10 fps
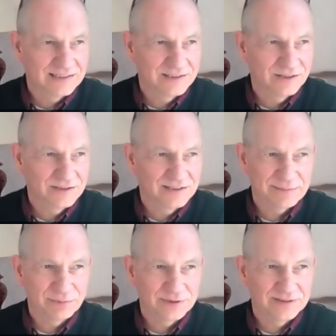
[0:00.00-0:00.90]
It's not
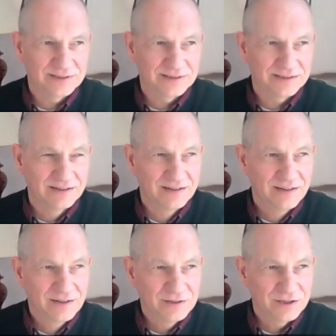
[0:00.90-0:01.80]
separate.
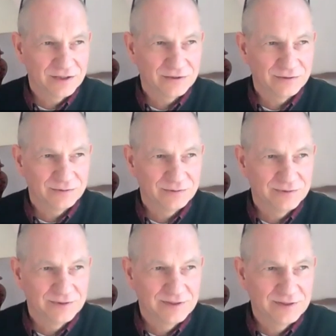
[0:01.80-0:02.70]
So
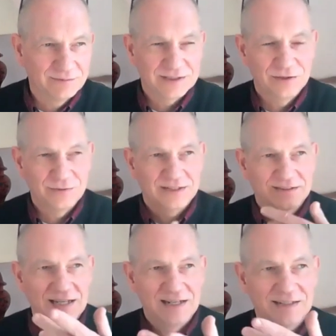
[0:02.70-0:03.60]
what you
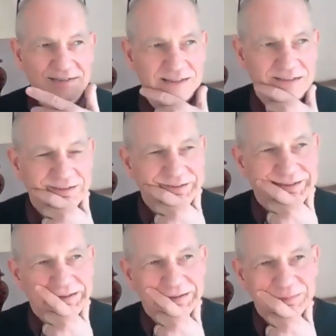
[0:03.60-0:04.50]
are telling that
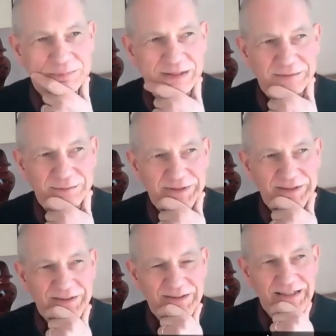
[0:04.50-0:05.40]
made
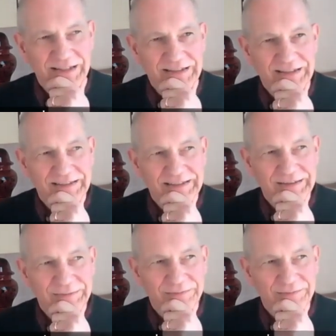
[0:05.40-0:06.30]
me think
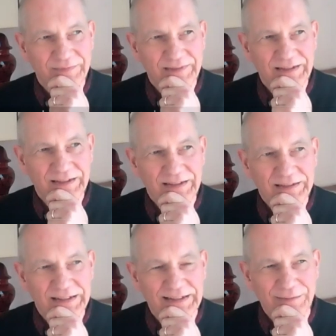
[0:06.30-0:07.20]
there
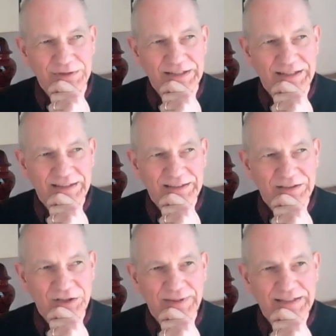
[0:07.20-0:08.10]
can be a
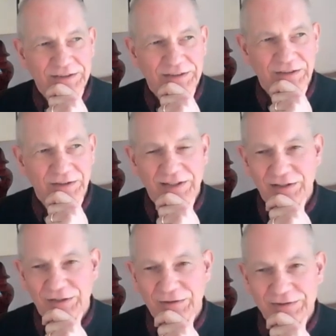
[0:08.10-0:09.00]
stressor long
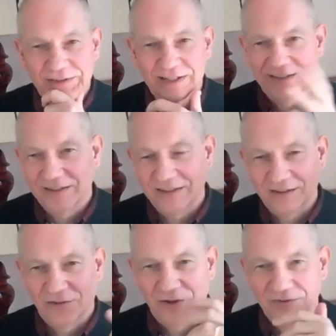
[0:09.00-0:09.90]
ago,
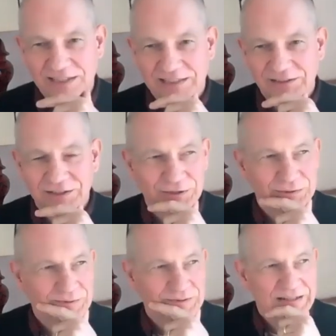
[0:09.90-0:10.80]
say 30 years
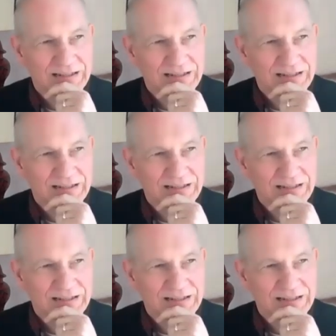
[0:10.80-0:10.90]
ago,